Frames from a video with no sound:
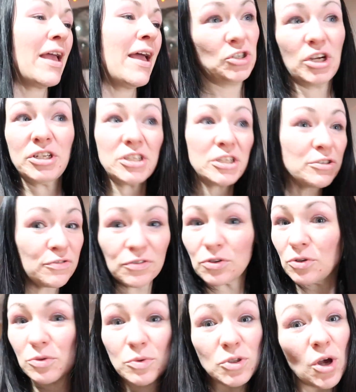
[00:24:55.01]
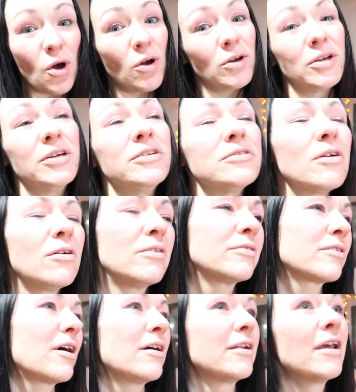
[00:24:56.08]
J J's food was all, oh
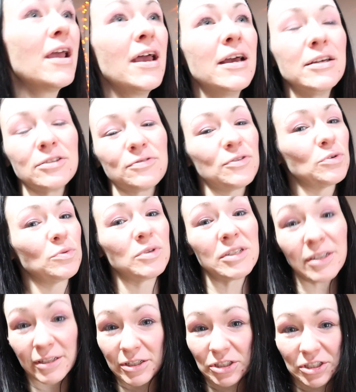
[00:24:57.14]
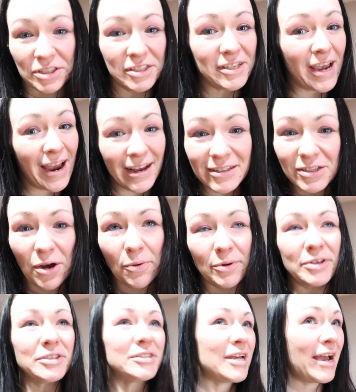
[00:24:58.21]
God, his food was delicious, as
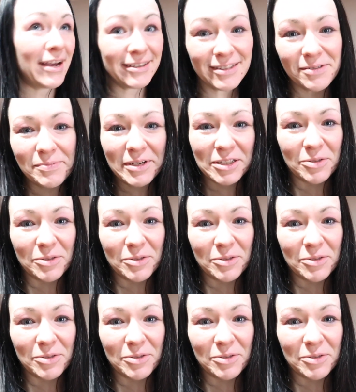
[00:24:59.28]
always, as to be